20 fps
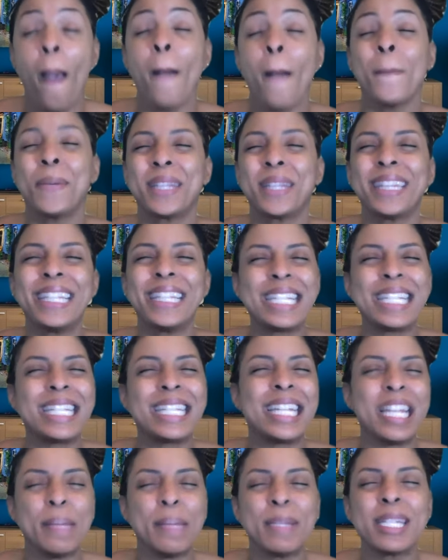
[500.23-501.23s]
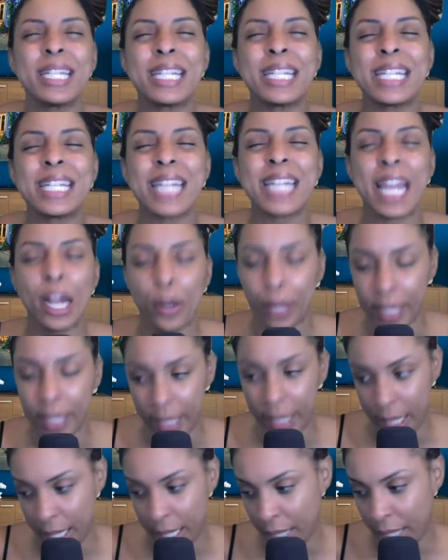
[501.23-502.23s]
But this team is scary,
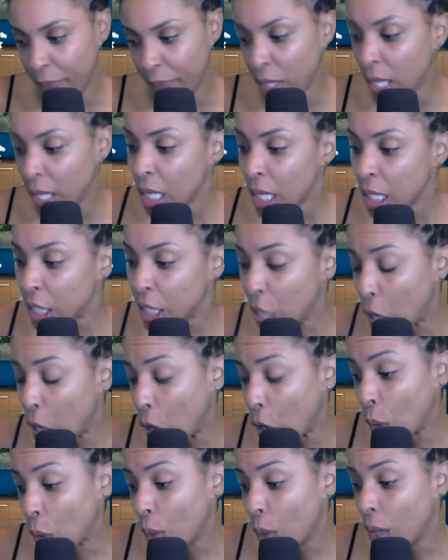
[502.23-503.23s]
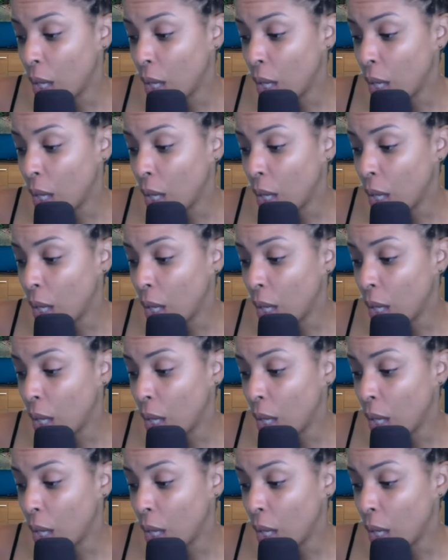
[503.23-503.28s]
T. So yeah.